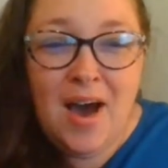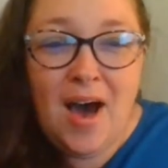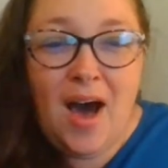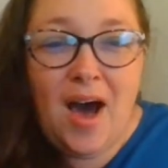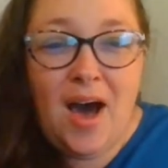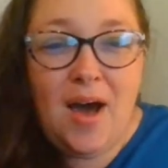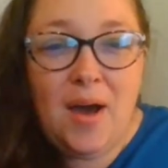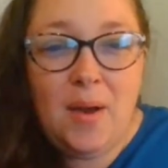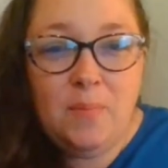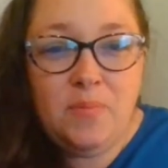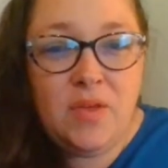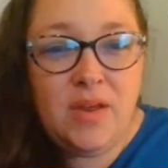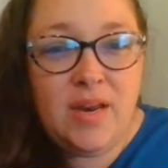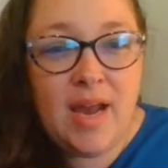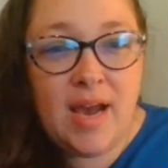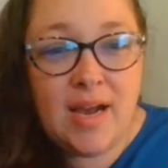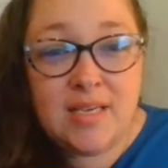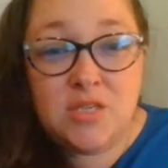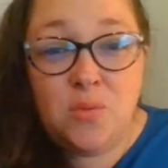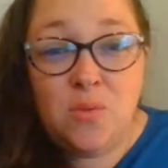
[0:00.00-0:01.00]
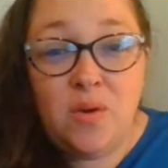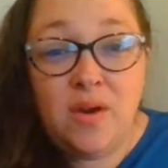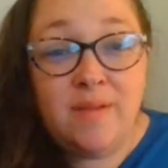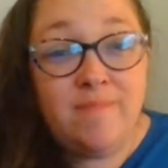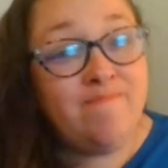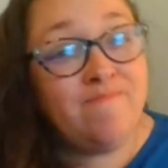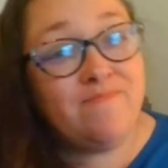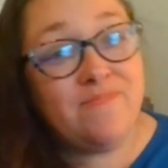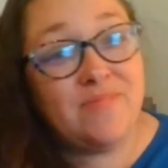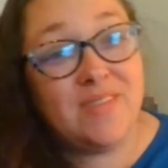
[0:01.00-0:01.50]
The next
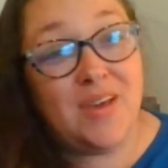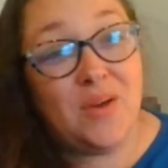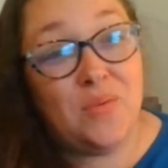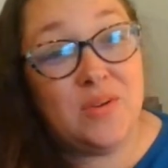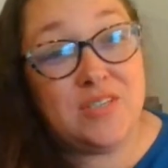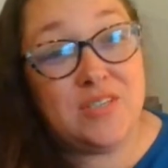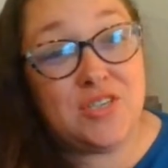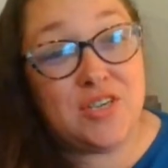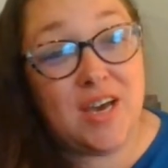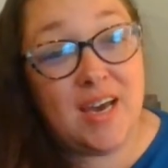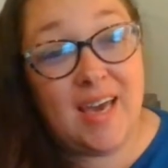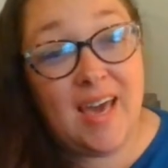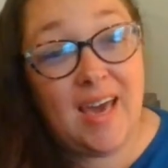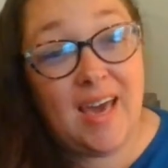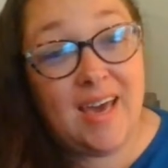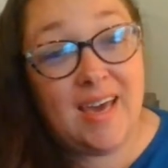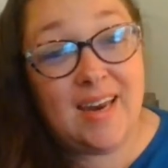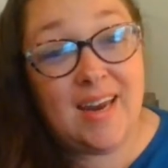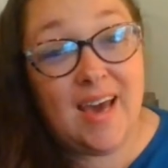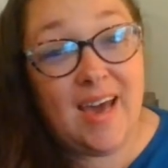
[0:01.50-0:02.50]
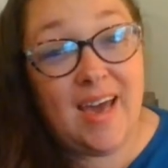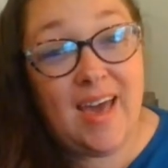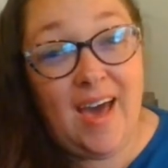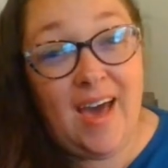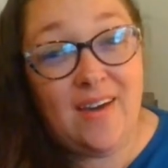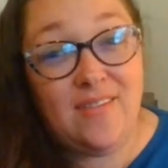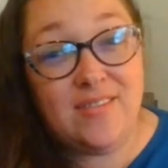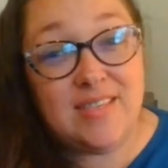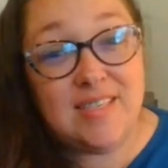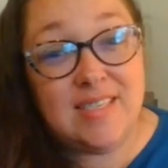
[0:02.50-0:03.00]
one, which again I
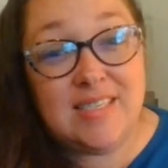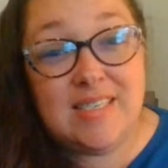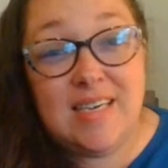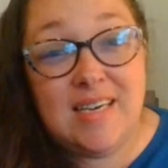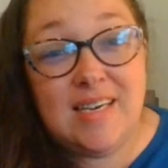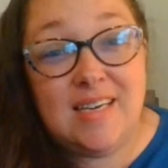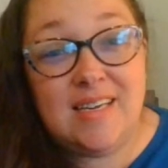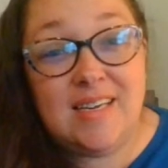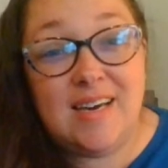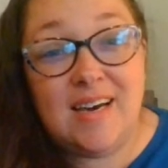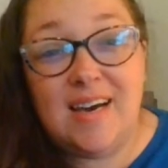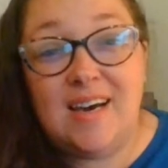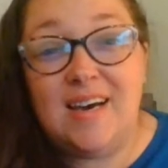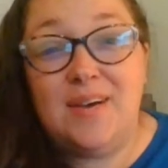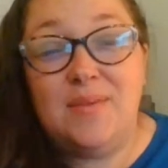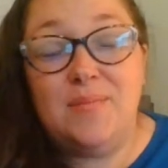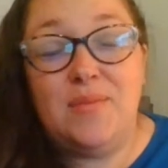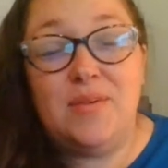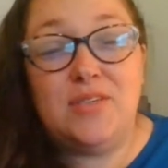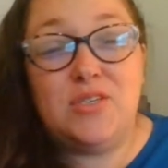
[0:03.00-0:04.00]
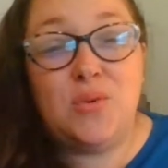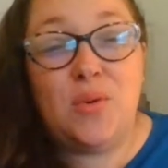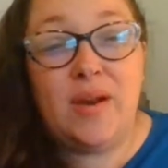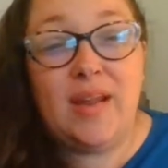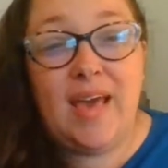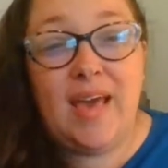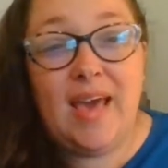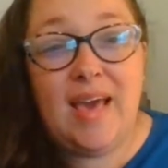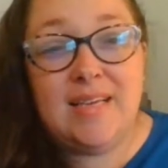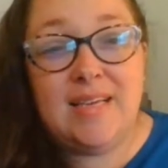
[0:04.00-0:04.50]
haven't seen,
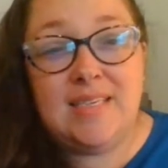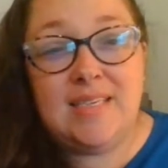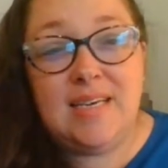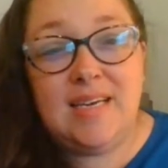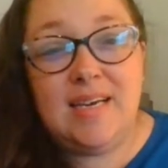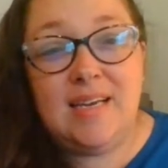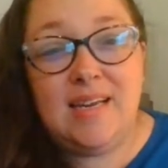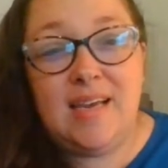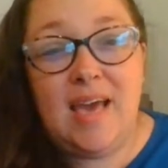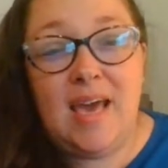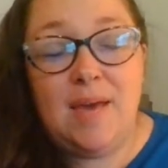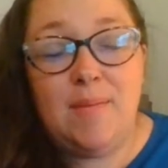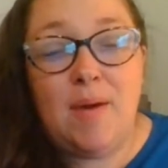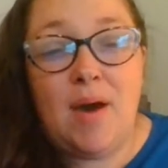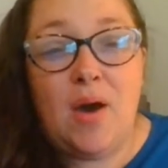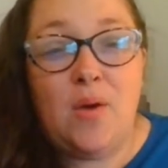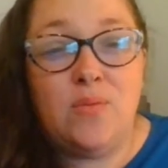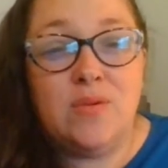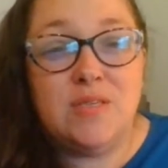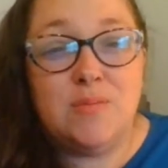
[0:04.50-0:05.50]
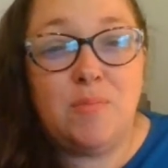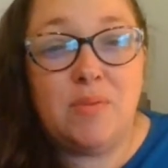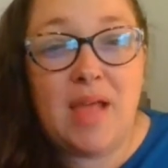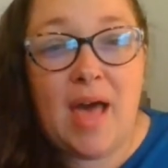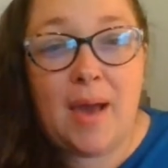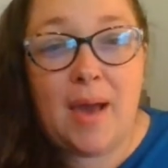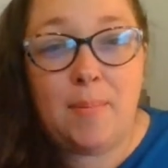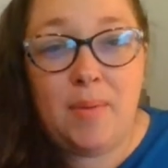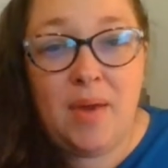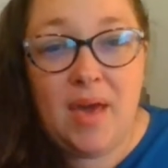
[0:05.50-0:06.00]
2018 came out, was
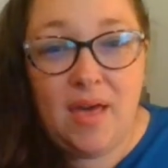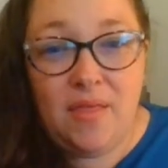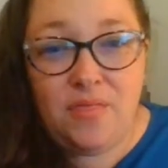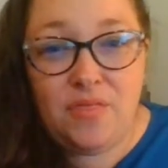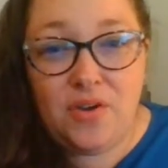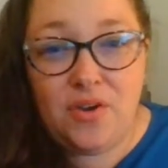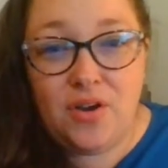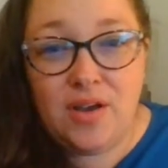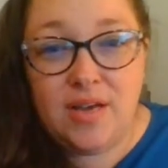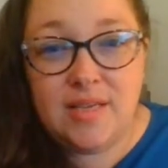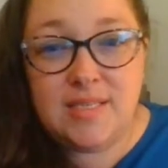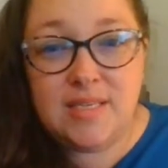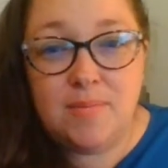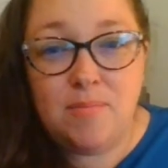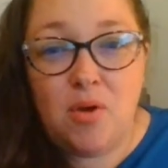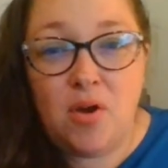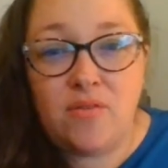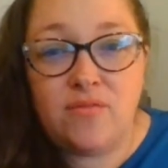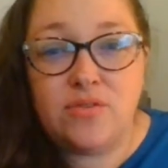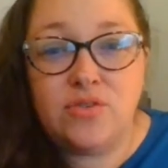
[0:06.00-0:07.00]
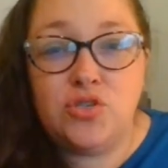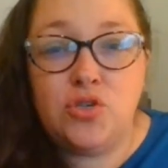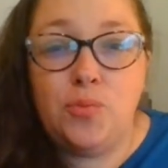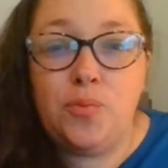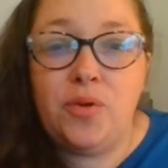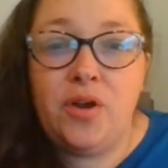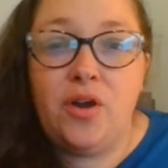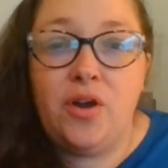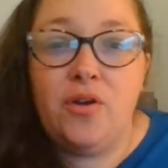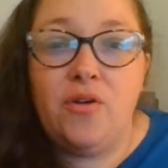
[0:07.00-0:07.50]
Black Panther. It's a Marvel
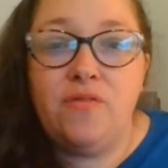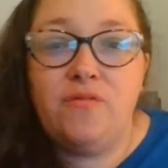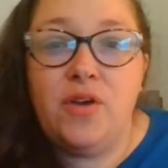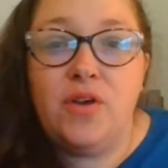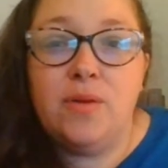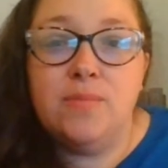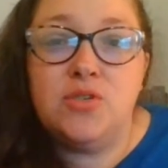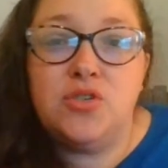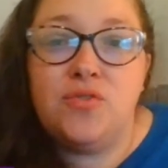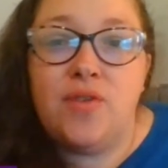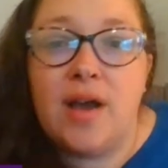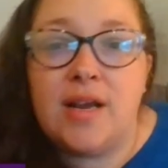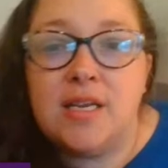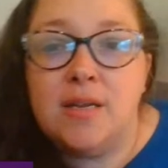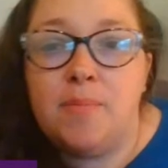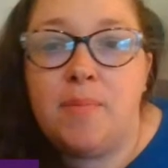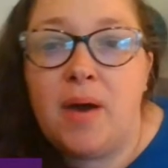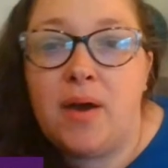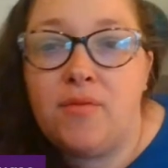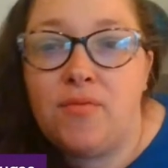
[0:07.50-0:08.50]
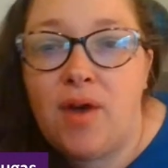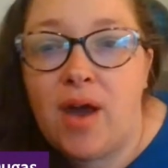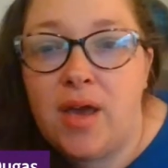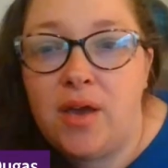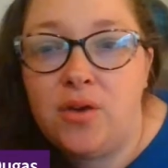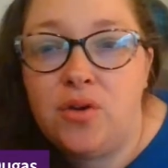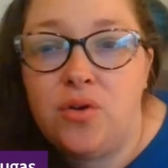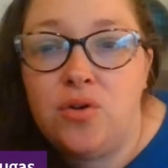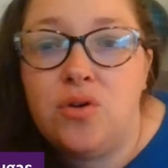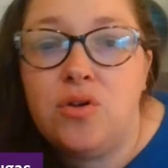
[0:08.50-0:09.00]
superhero film directed by
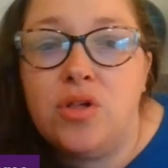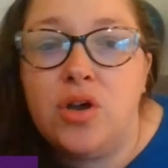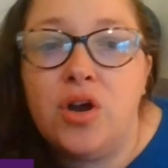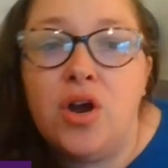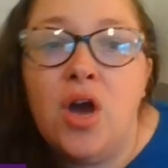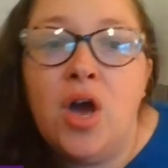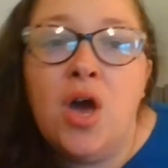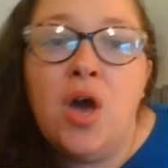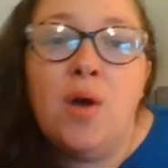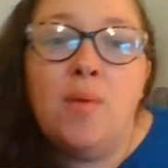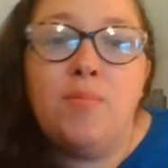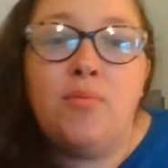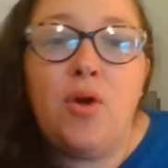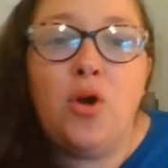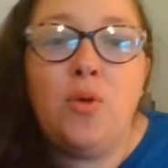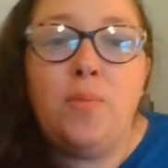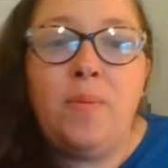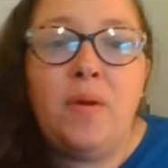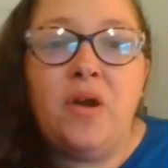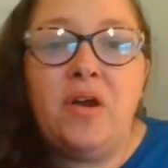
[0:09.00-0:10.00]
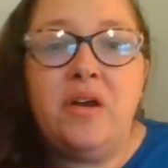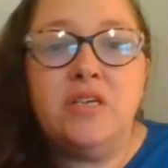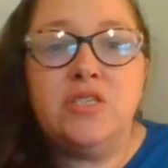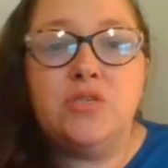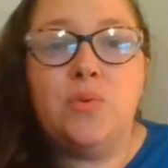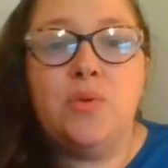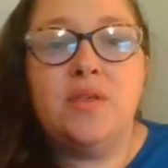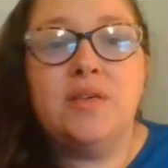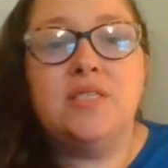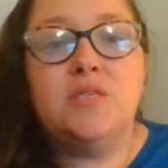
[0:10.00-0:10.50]
Ryan Coogler, broke
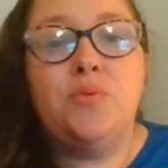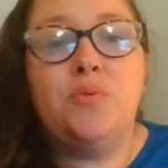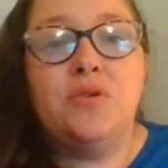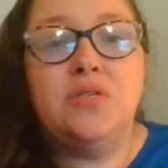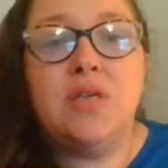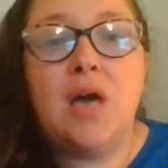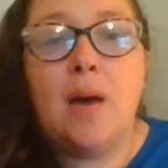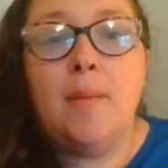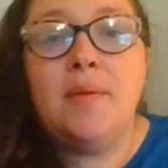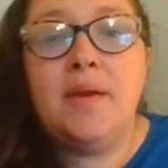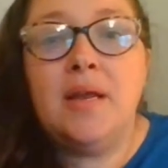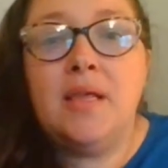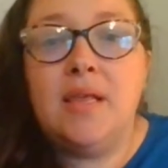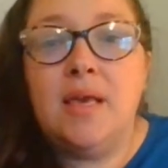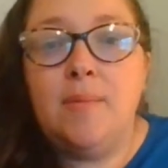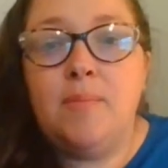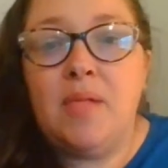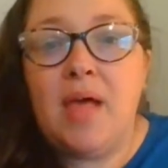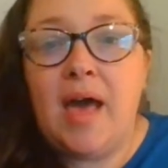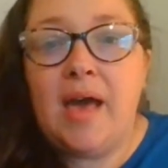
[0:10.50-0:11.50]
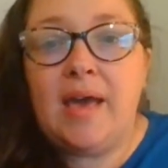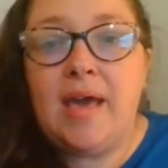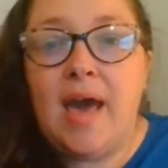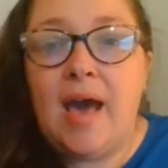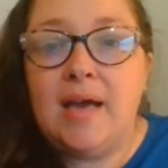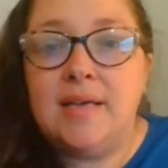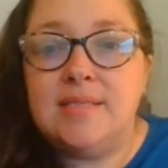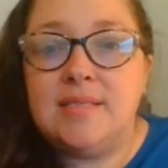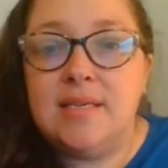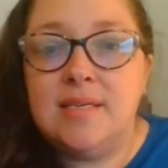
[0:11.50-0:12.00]
barriers with its predominantly Black
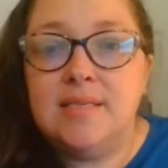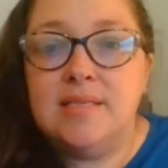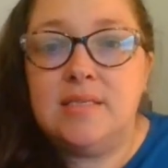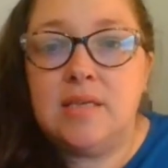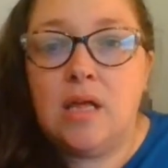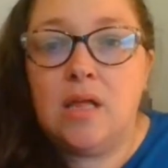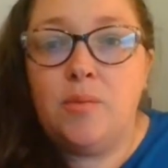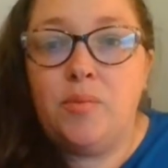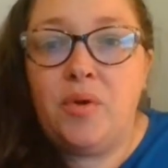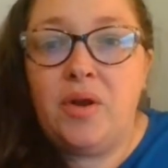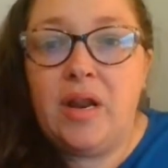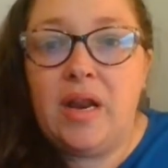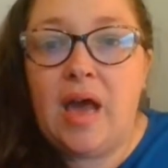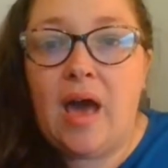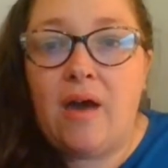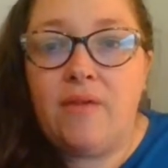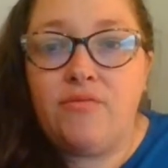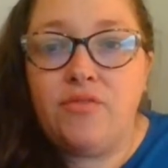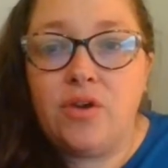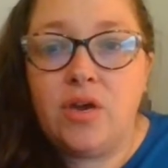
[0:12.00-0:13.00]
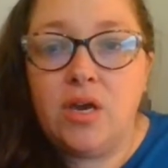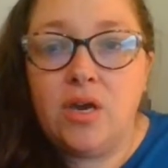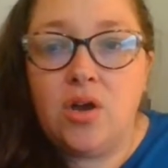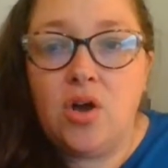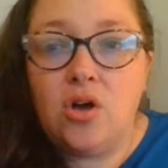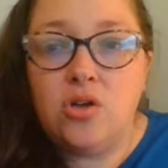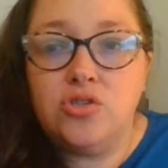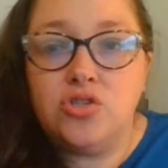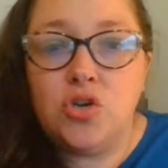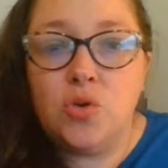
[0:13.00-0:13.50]
cast, and celebrated African
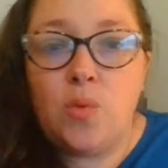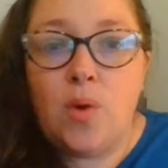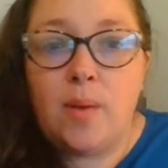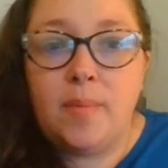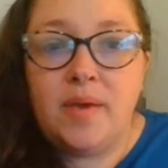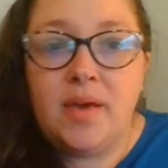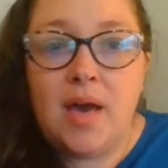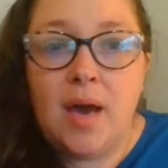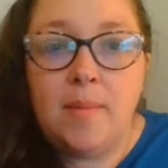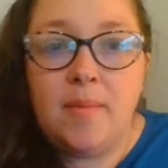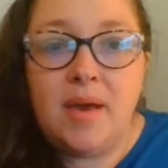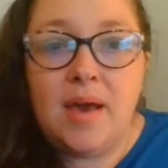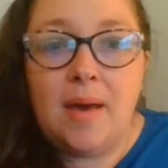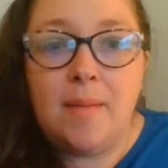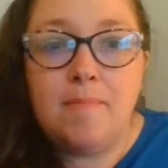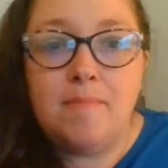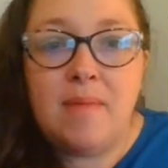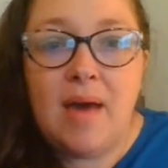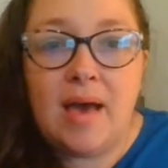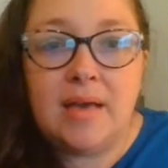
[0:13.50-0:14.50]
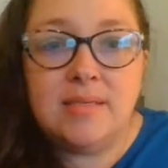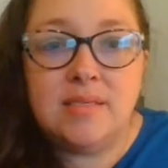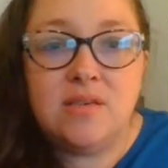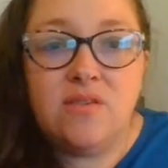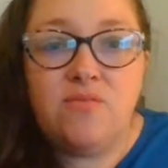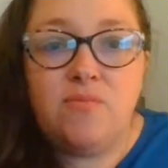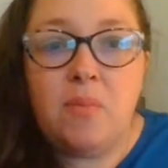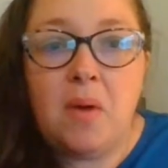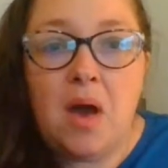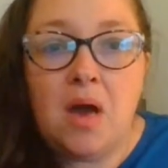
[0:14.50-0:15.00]
culture while becoming a
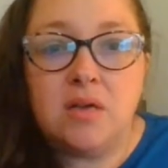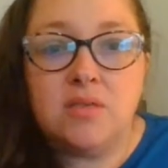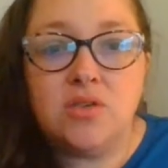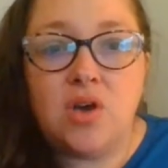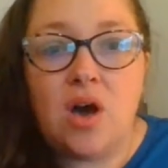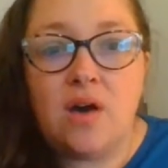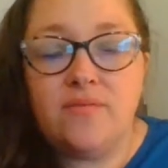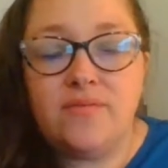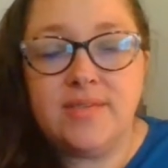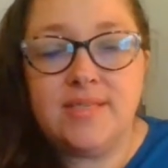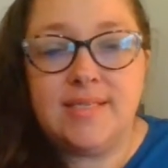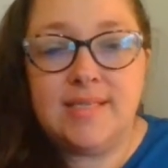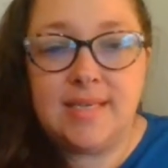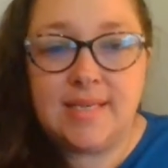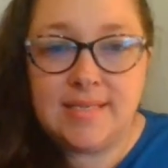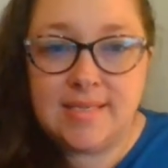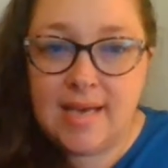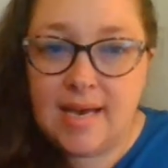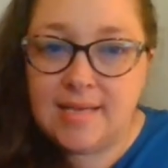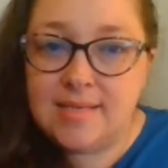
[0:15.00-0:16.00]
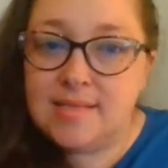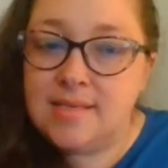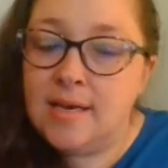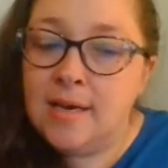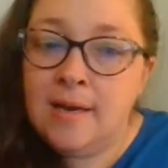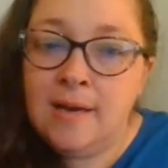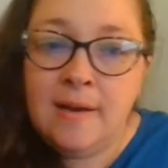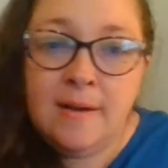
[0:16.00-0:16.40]
massive box office success.